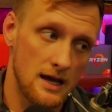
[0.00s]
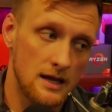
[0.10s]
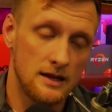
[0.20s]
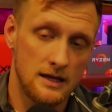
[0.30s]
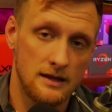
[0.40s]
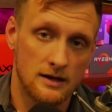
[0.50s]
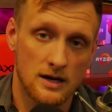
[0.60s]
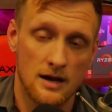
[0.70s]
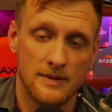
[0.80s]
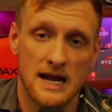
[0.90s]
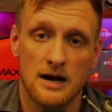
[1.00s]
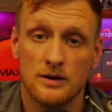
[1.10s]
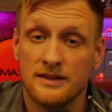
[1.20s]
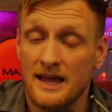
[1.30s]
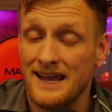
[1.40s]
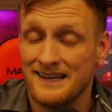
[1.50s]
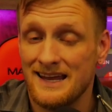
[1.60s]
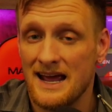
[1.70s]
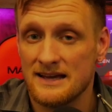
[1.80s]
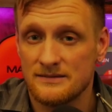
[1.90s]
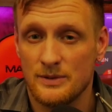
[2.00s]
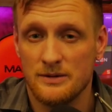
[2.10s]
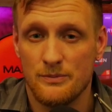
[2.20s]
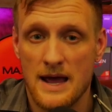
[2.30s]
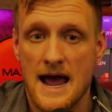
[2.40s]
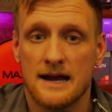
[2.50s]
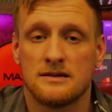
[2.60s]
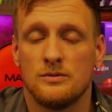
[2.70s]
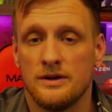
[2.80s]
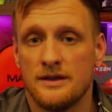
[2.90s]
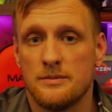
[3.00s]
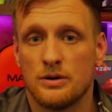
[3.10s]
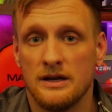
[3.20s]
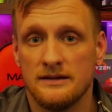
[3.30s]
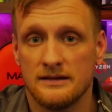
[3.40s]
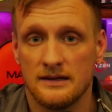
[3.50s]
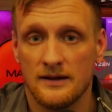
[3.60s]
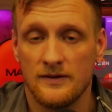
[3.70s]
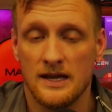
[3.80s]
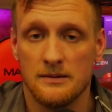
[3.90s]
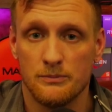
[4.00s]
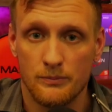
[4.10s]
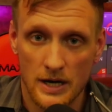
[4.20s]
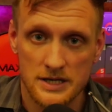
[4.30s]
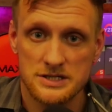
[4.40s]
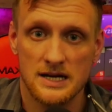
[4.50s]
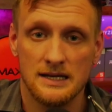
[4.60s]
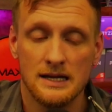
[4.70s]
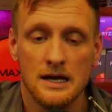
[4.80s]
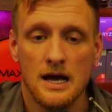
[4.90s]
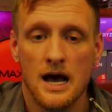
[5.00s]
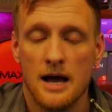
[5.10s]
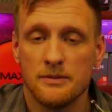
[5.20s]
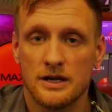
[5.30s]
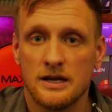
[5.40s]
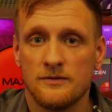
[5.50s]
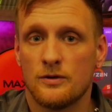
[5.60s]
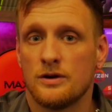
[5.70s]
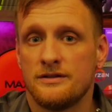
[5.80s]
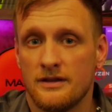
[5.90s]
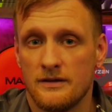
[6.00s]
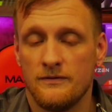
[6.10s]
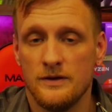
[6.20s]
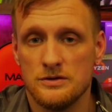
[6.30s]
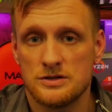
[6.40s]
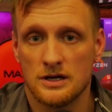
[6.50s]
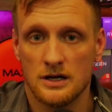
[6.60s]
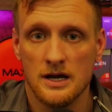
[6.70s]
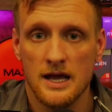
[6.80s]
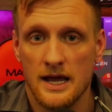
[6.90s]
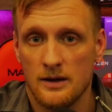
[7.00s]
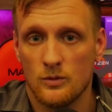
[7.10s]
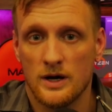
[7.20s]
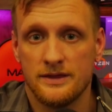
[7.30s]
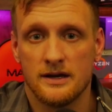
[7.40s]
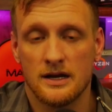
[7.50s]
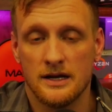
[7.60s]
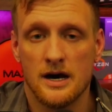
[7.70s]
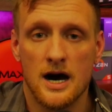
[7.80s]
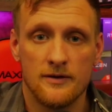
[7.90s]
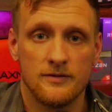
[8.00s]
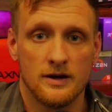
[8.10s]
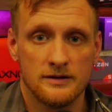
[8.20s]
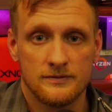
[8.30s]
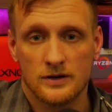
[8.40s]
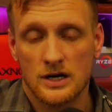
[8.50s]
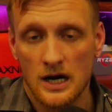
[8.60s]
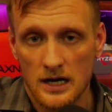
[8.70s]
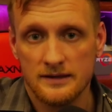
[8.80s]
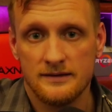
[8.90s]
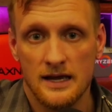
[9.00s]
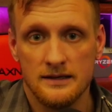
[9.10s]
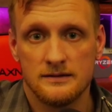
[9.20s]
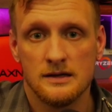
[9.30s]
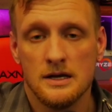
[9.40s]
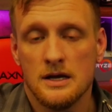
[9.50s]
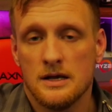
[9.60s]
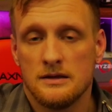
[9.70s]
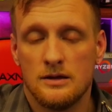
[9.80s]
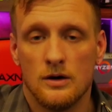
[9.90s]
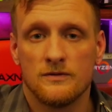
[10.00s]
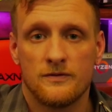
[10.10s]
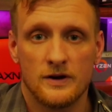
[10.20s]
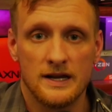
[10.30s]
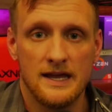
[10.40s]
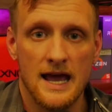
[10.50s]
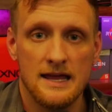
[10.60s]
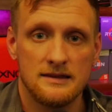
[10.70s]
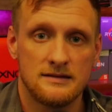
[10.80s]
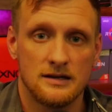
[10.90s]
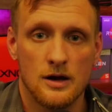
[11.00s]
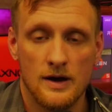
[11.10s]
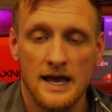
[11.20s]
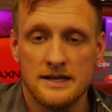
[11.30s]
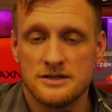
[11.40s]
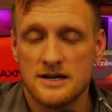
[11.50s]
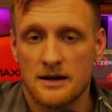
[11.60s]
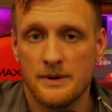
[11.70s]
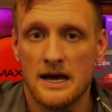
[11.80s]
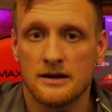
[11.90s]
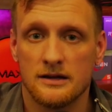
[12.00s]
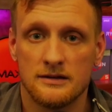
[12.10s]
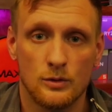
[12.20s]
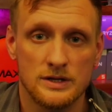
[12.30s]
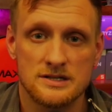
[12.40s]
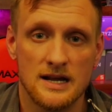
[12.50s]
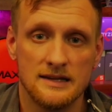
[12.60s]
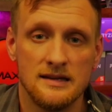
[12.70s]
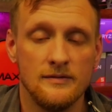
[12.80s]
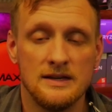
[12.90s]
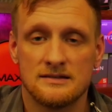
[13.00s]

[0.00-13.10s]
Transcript: that they're coming out with and has been backed with a pretty significant budget, I'm looking forward to the future and what they're going to offer us for content. Don't forget to go ahead and check me out on twitch dot t v